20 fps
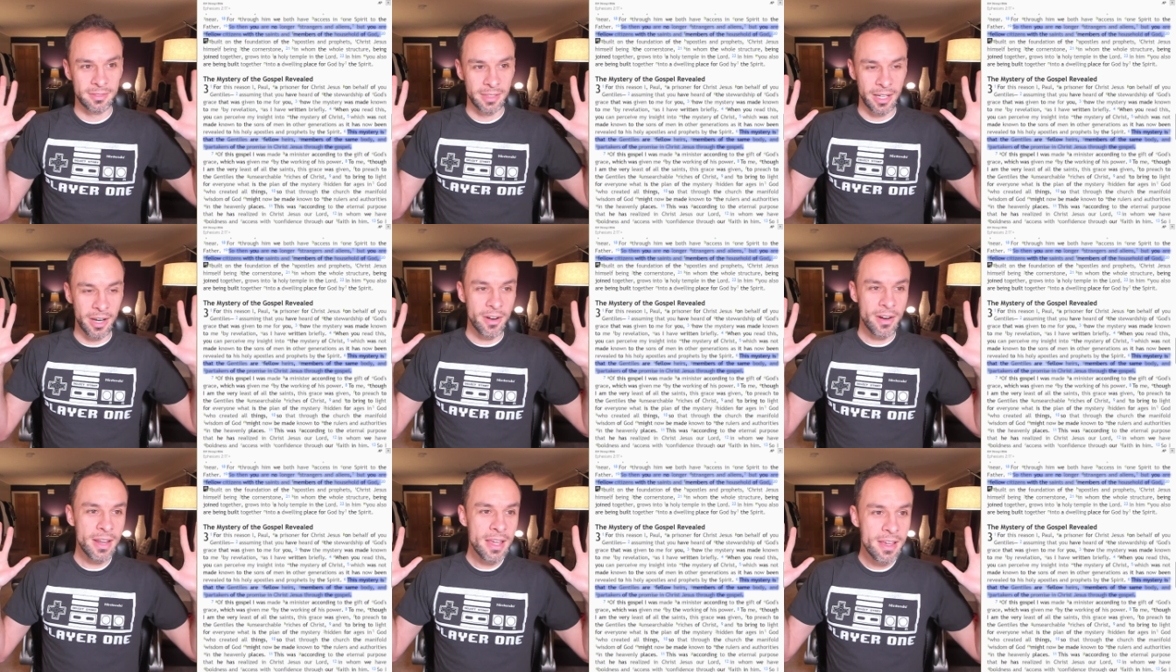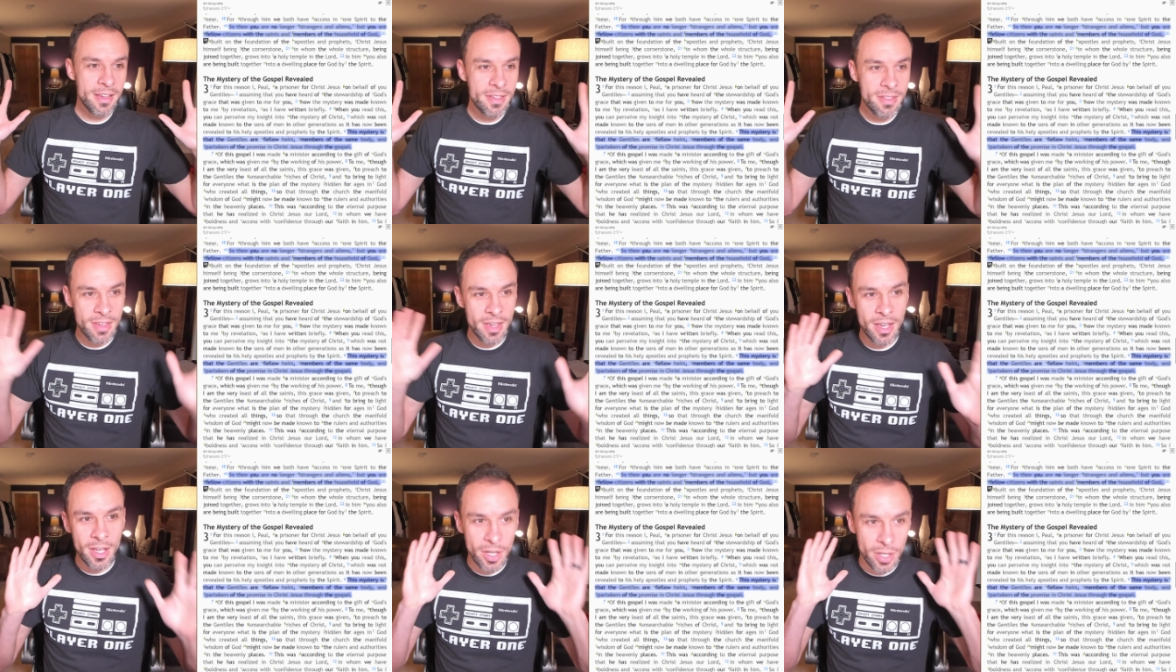here it
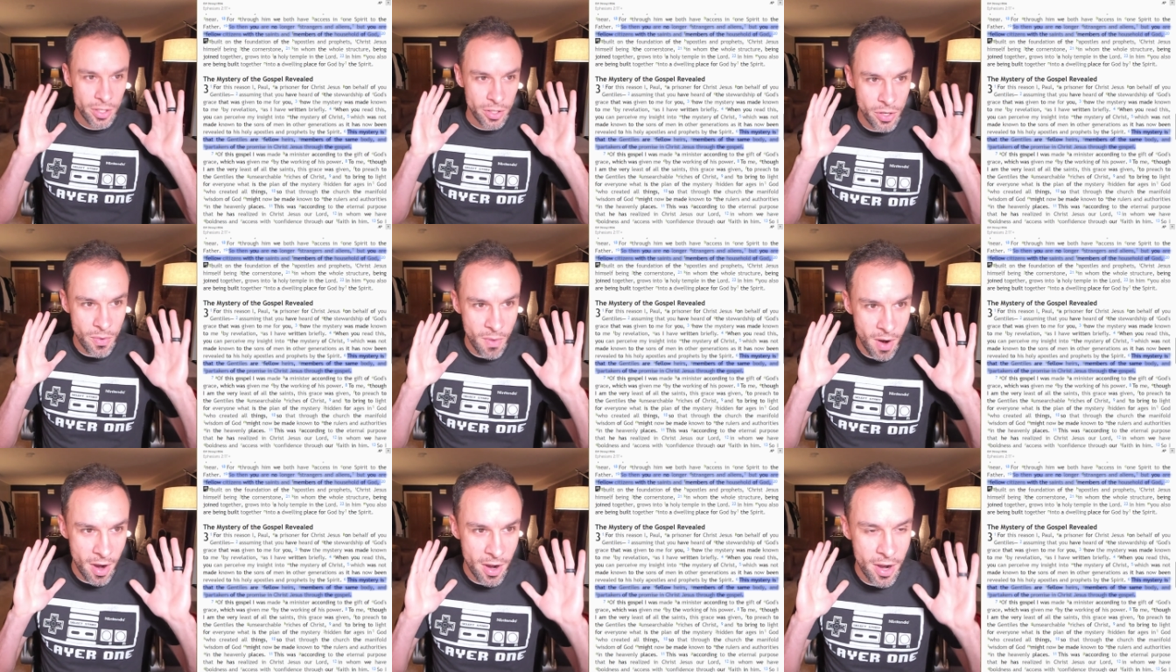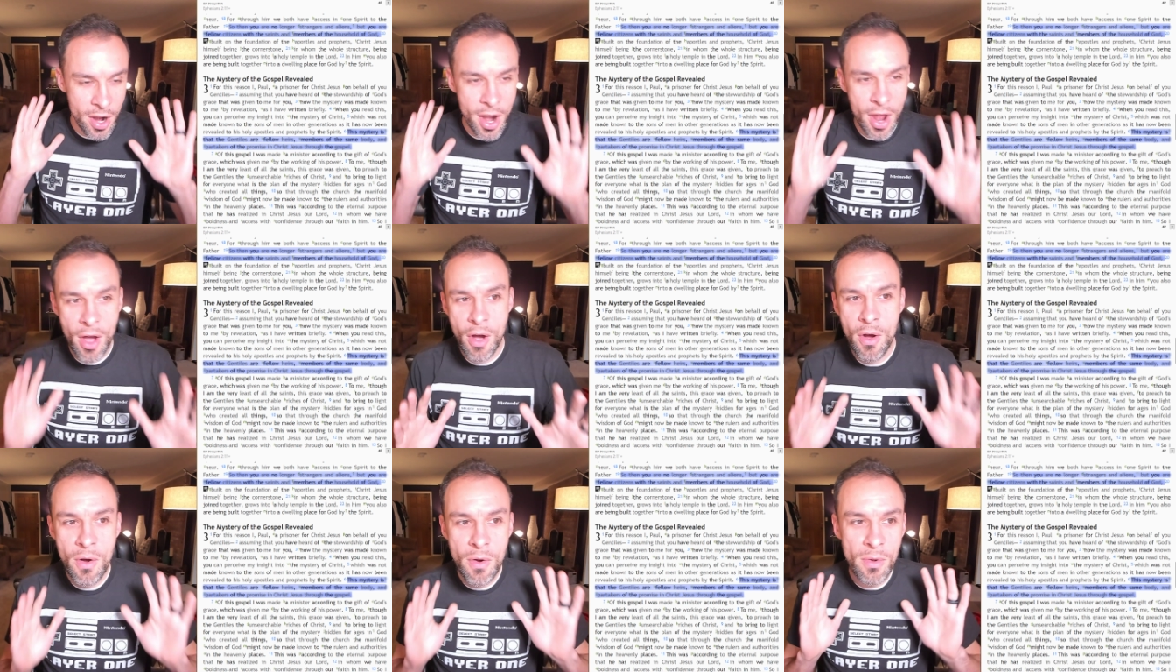is you are
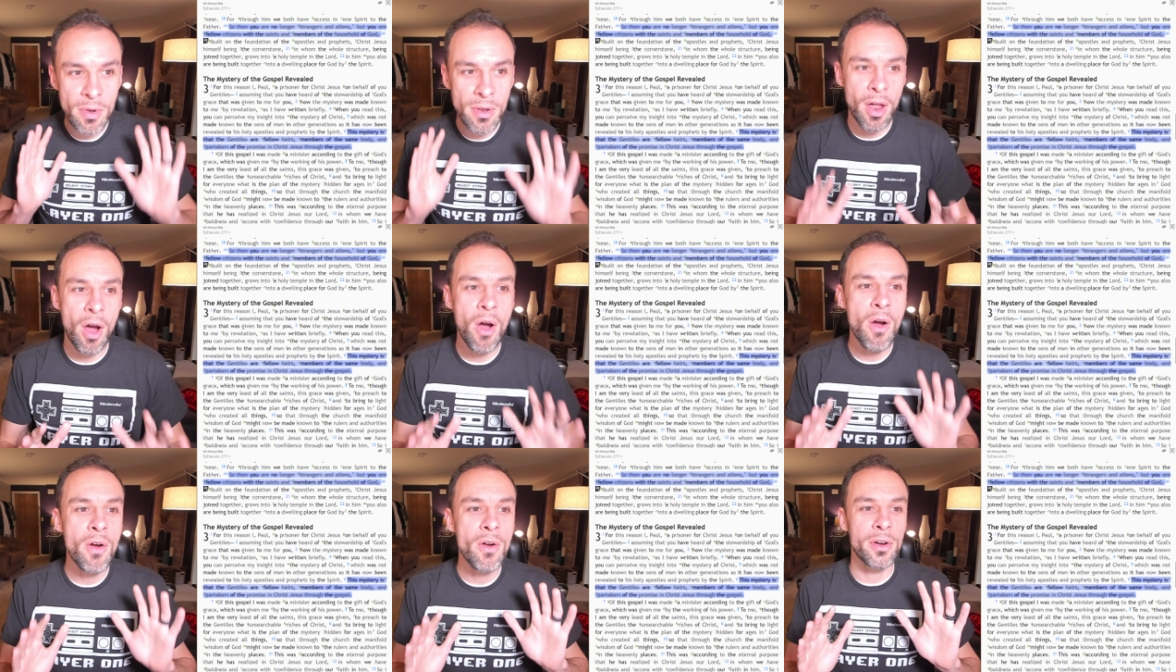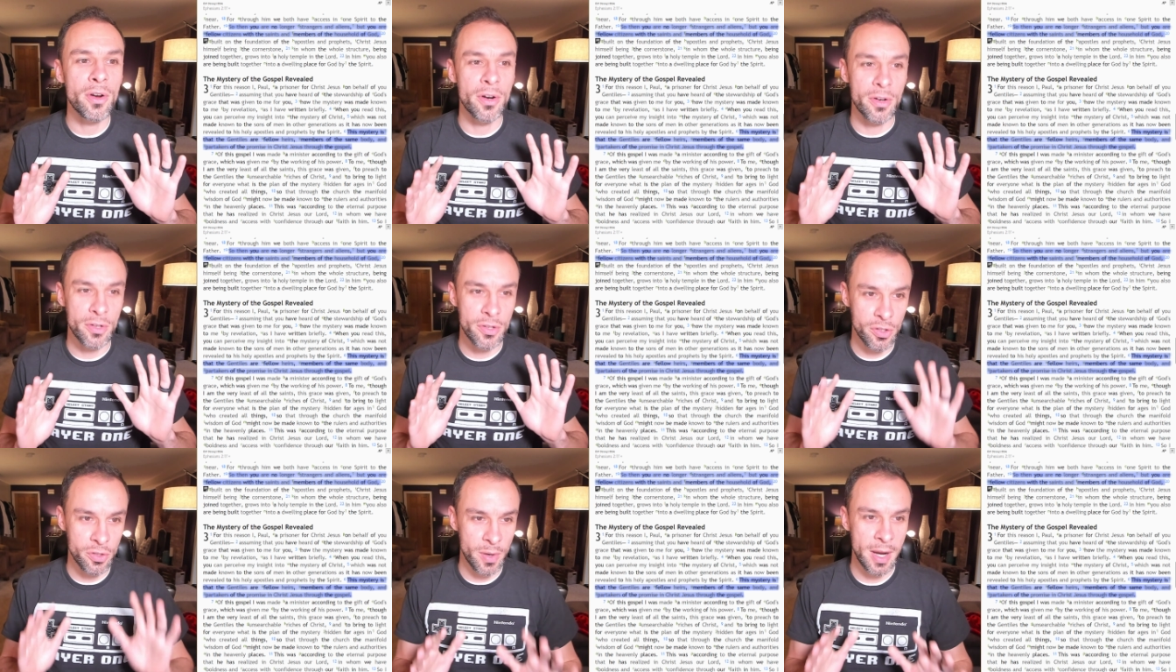no
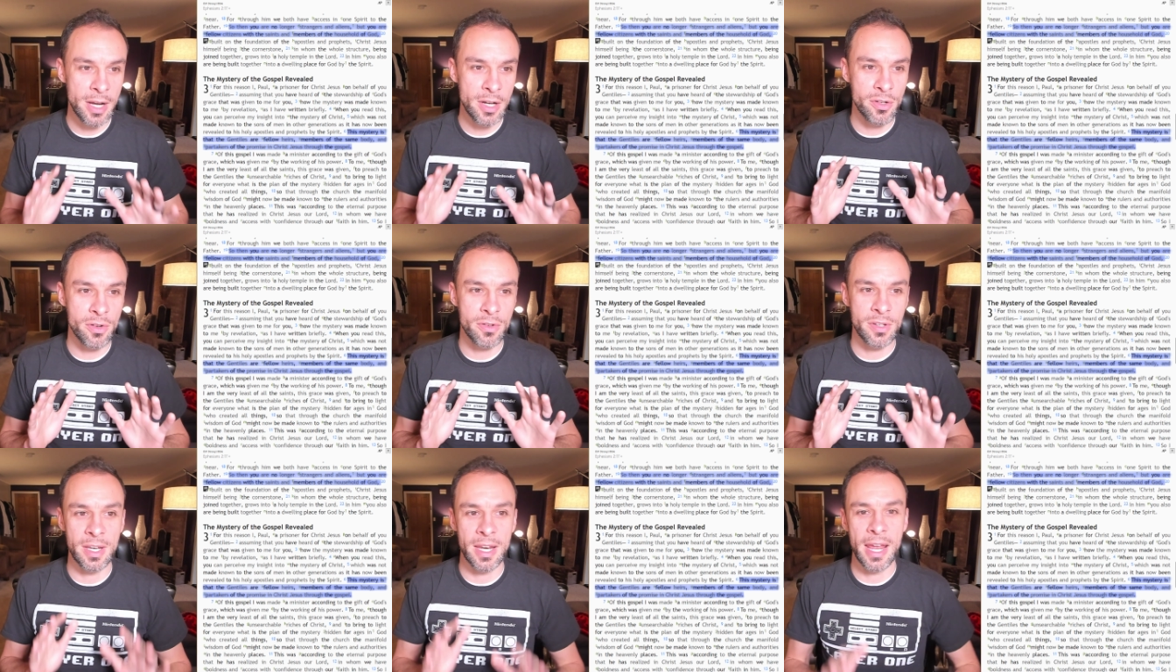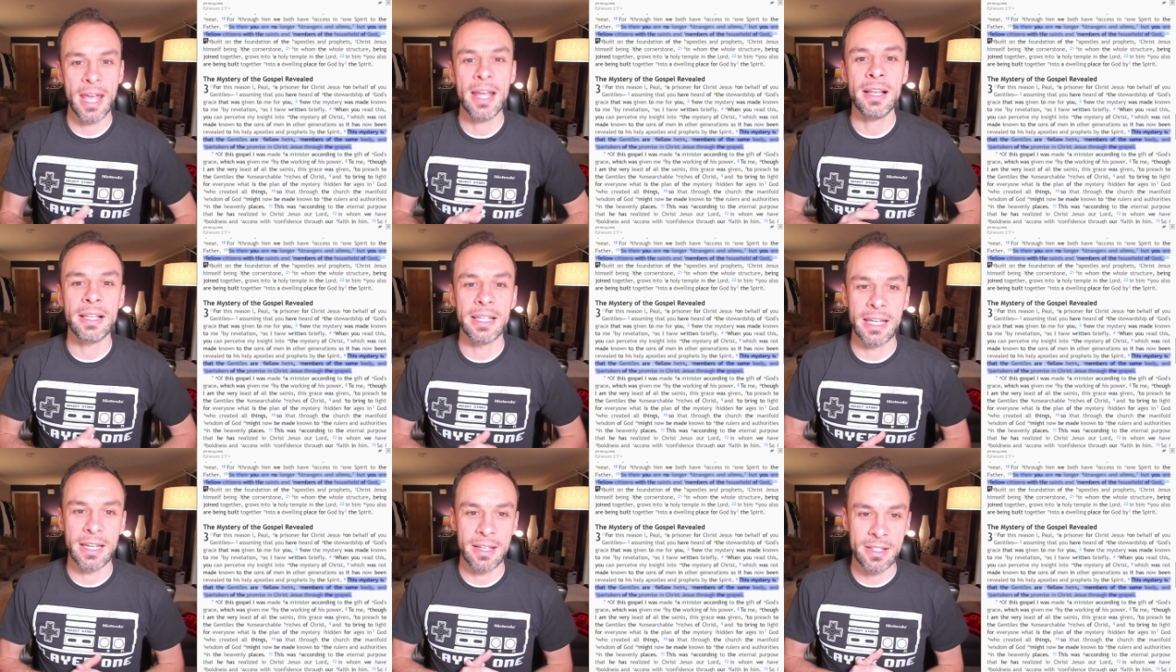longer strangers and
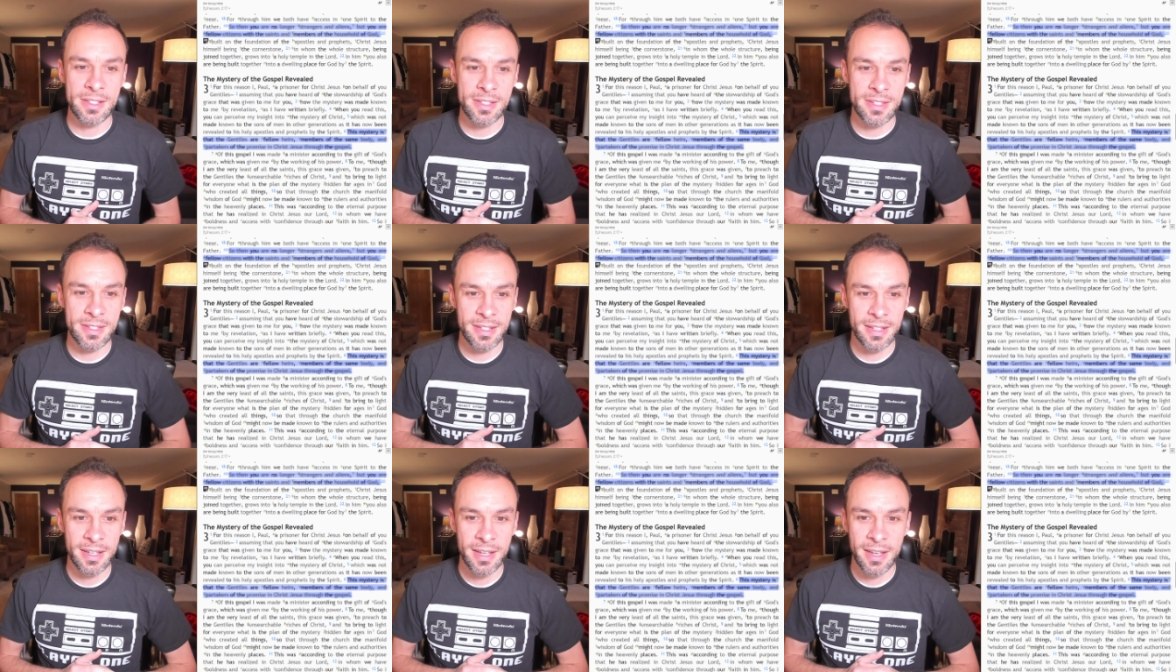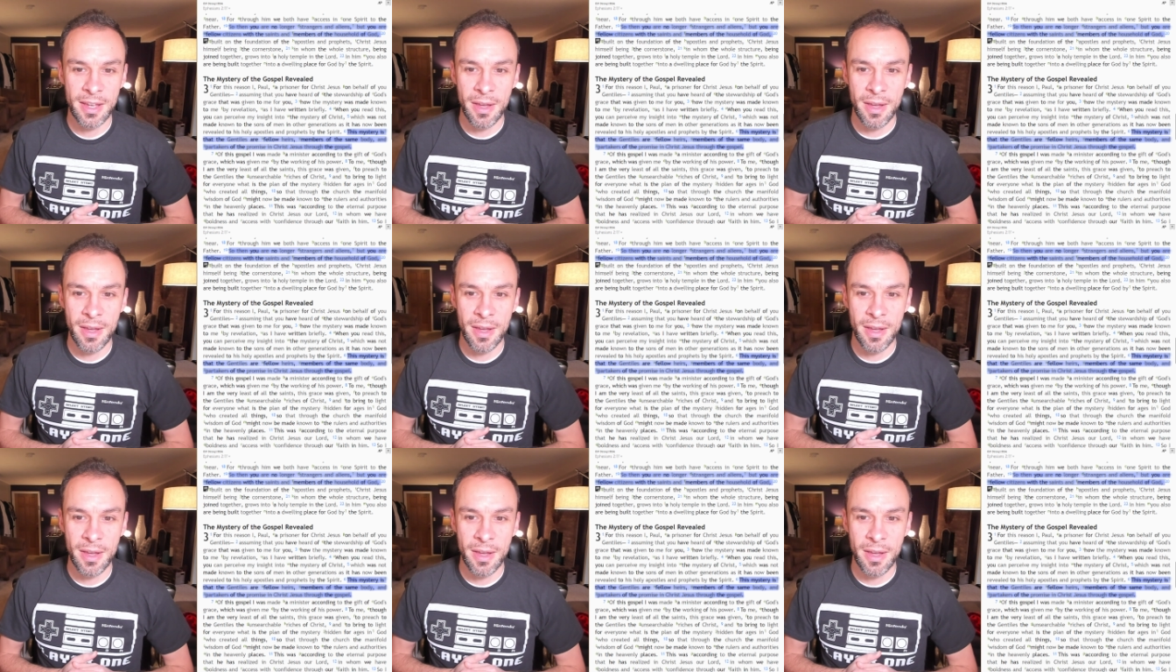aliens,